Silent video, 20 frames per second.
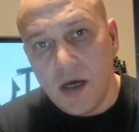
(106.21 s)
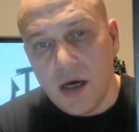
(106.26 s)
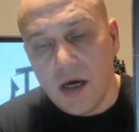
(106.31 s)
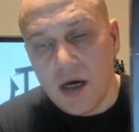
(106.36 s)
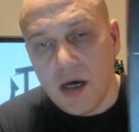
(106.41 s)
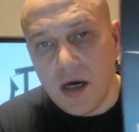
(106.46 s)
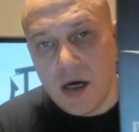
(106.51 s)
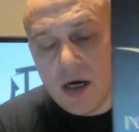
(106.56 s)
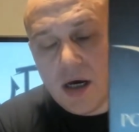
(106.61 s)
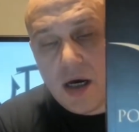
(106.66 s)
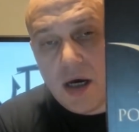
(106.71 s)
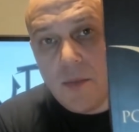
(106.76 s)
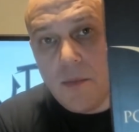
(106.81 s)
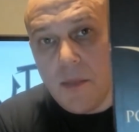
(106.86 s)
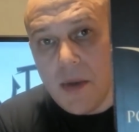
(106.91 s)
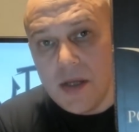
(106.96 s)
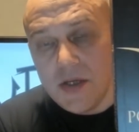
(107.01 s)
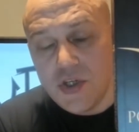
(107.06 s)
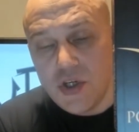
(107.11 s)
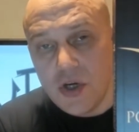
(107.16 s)
uh, I
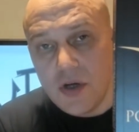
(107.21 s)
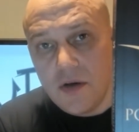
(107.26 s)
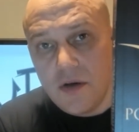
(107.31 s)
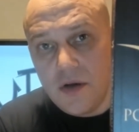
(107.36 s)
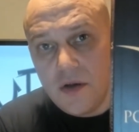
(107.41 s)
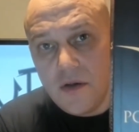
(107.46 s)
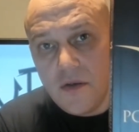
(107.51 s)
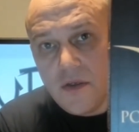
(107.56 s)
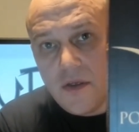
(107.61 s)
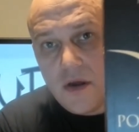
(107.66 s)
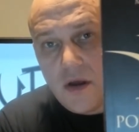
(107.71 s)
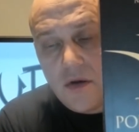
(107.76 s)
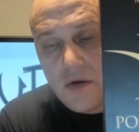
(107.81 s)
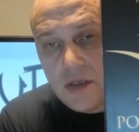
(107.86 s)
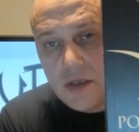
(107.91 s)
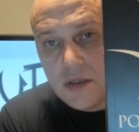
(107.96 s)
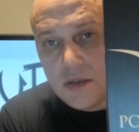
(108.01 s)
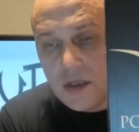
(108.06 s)
mentioned there in